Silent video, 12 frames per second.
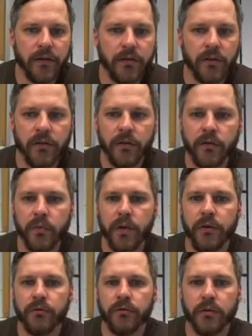So since we
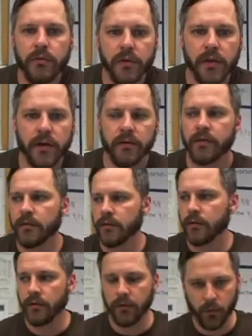drew this
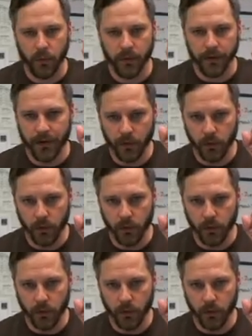with our